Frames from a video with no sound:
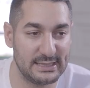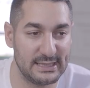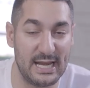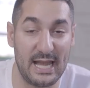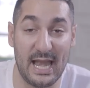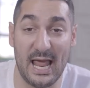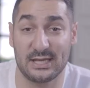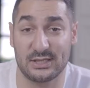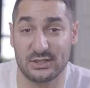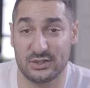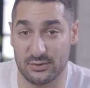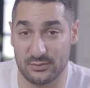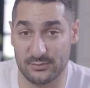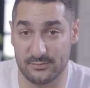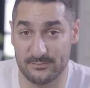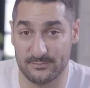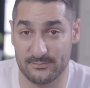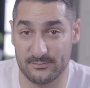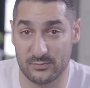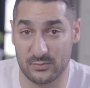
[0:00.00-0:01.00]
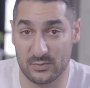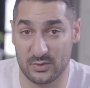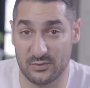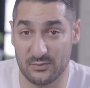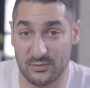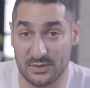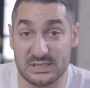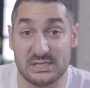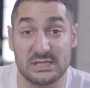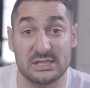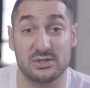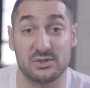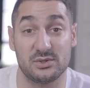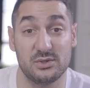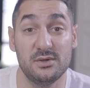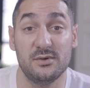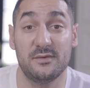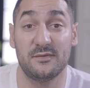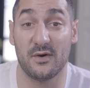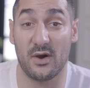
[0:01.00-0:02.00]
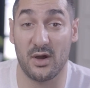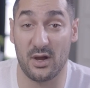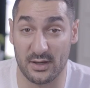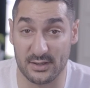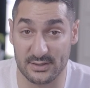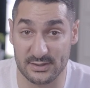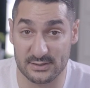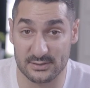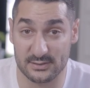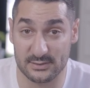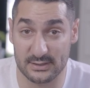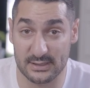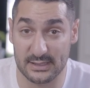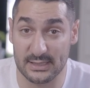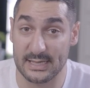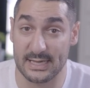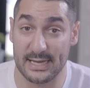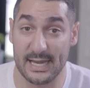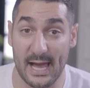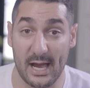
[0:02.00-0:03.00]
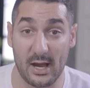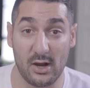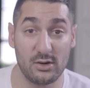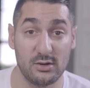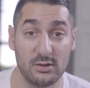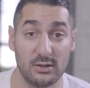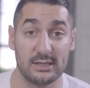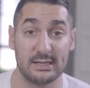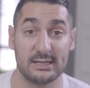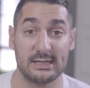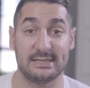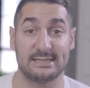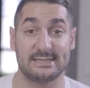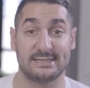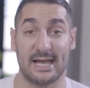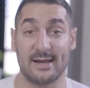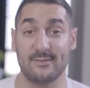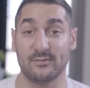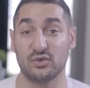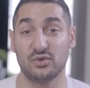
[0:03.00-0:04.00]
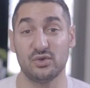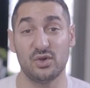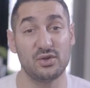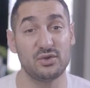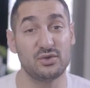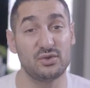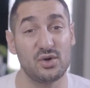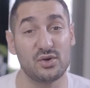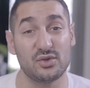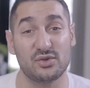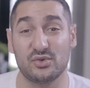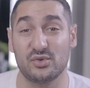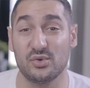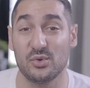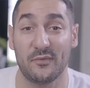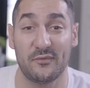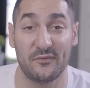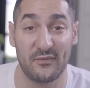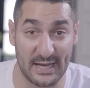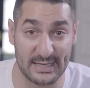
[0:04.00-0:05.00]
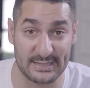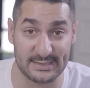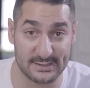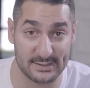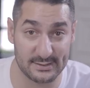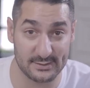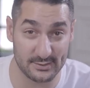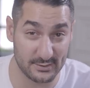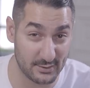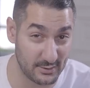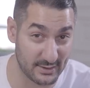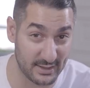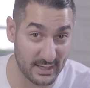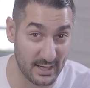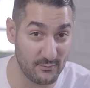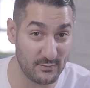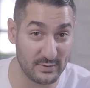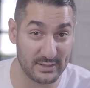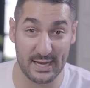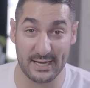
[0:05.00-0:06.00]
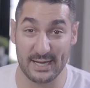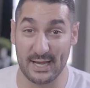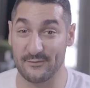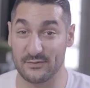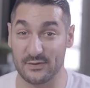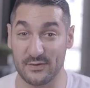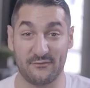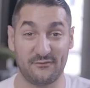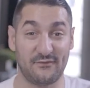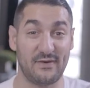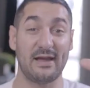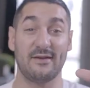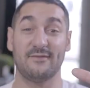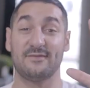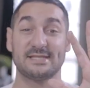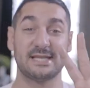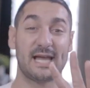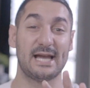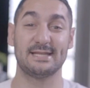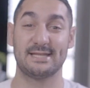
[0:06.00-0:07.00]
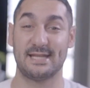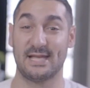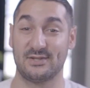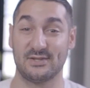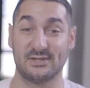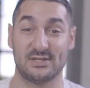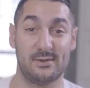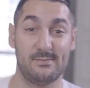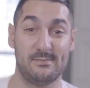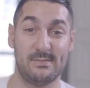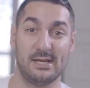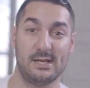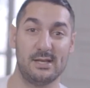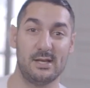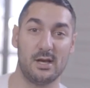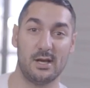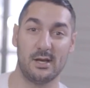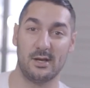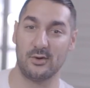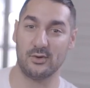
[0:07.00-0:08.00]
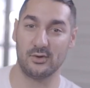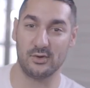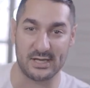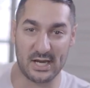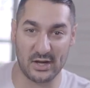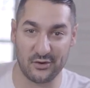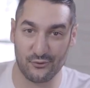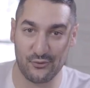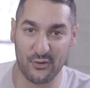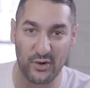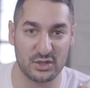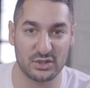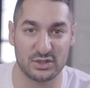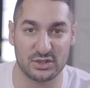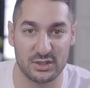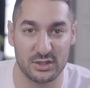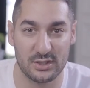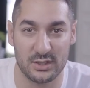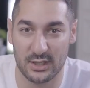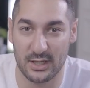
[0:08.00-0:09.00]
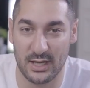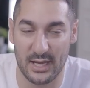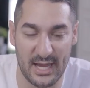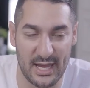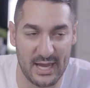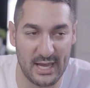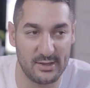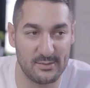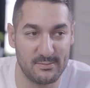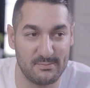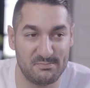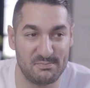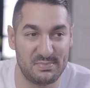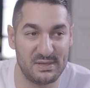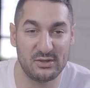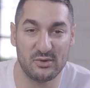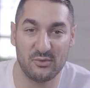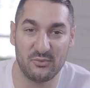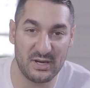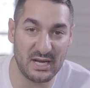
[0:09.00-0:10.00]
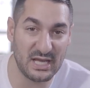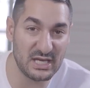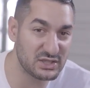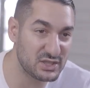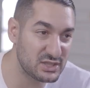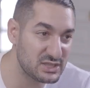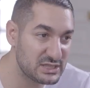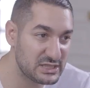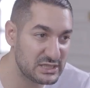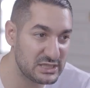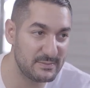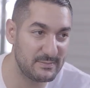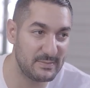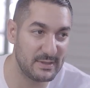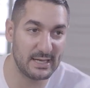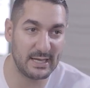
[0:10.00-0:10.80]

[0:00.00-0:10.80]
he likes you, which is good for us. Now, it's time to not go too fast, okay? We can have the five signs. That doesn't mean you can rush and be in a relationship